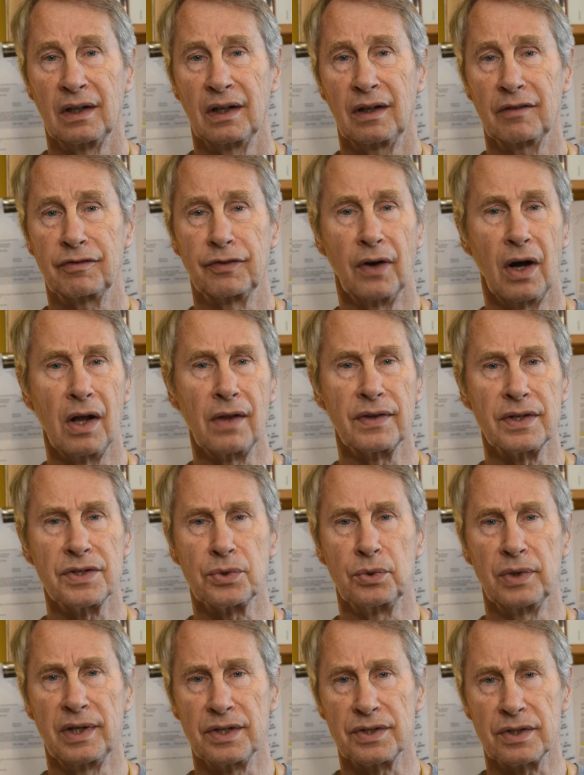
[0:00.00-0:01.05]
For all these
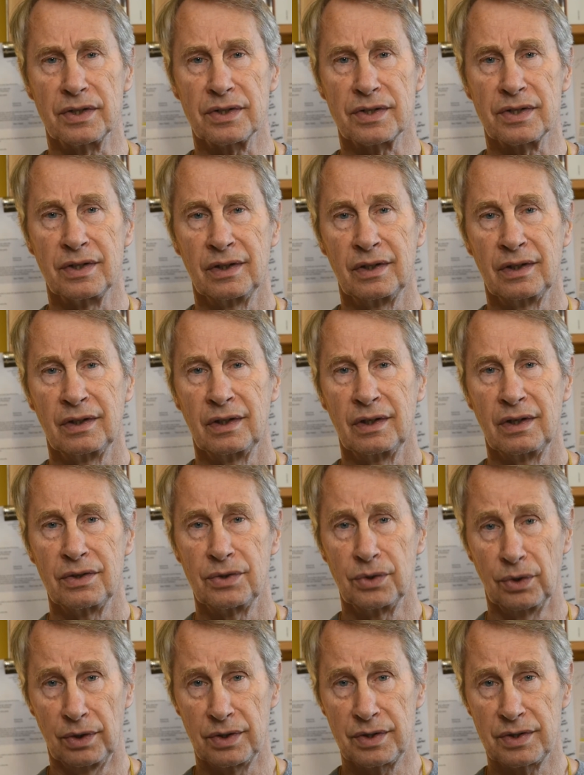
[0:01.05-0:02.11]
reasons,
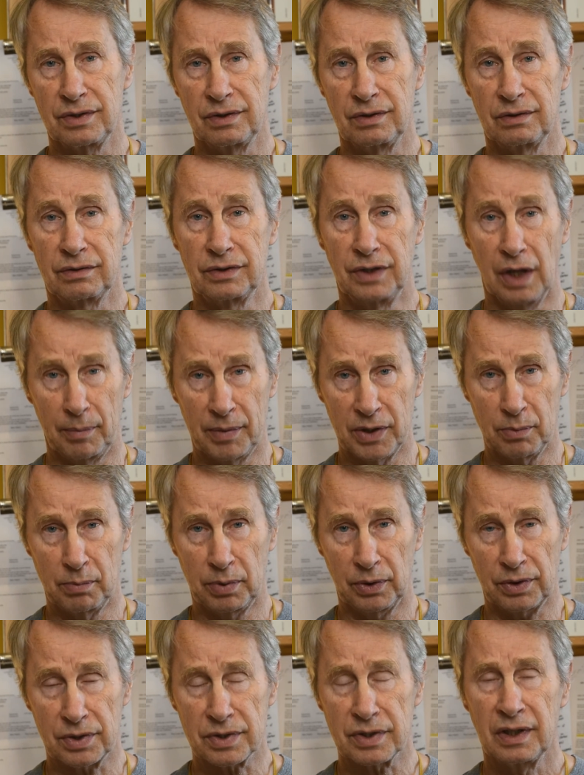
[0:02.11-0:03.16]
George W.
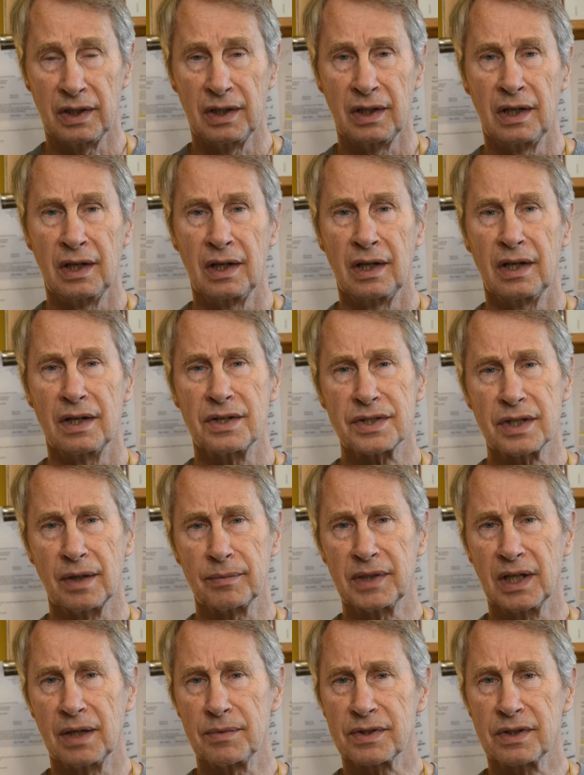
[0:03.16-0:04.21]
Bush is
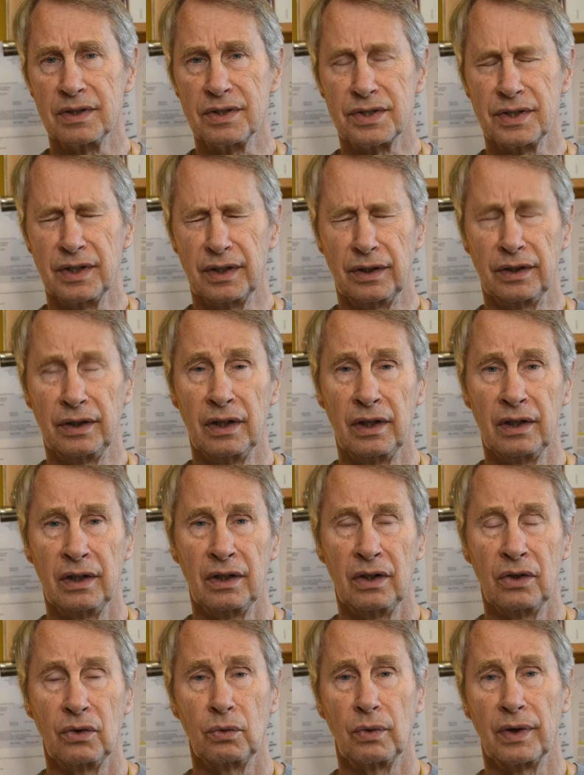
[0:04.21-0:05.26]
sometimes considered
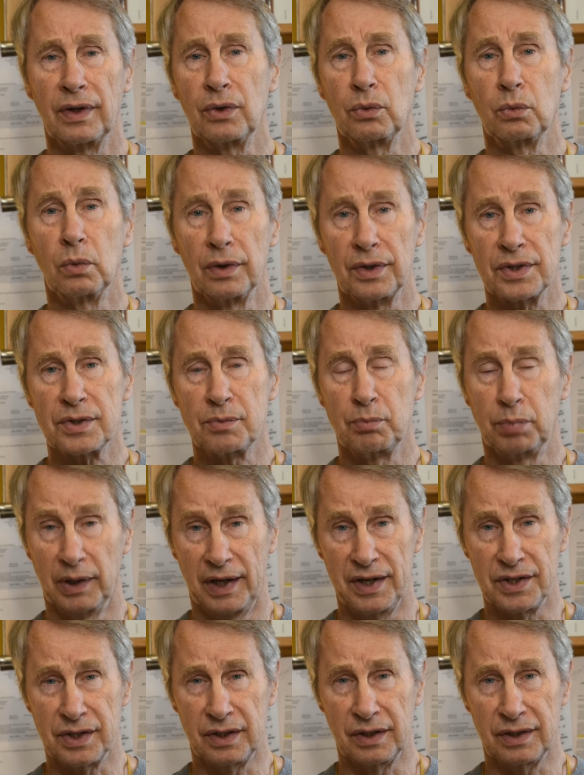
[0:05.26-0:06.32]
one of the worst
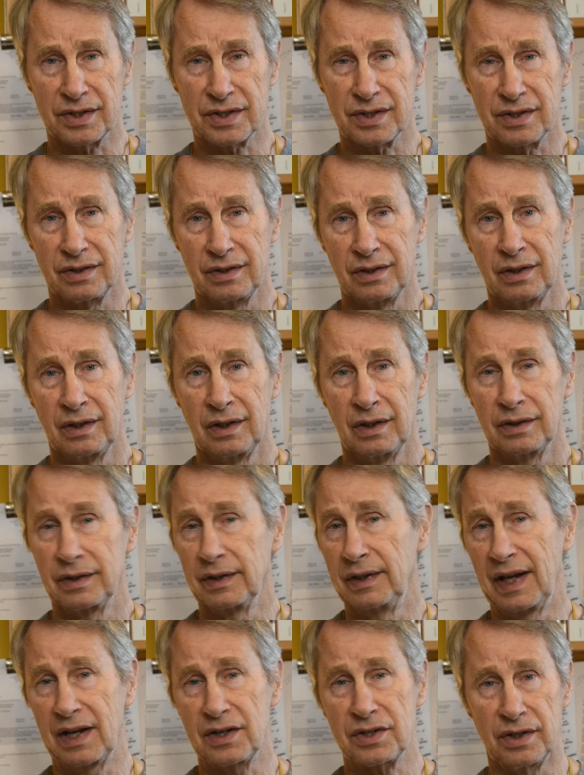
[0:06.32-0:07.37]
presidents the
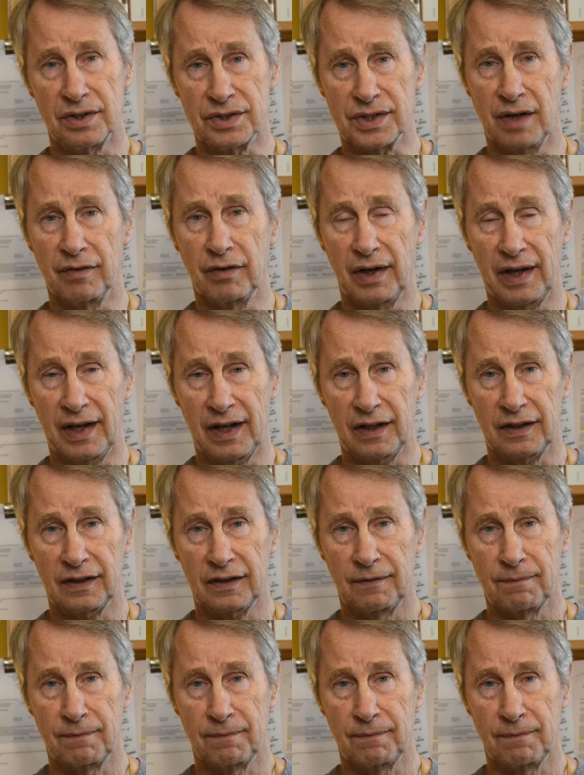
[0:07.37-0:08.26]
nation has ever had.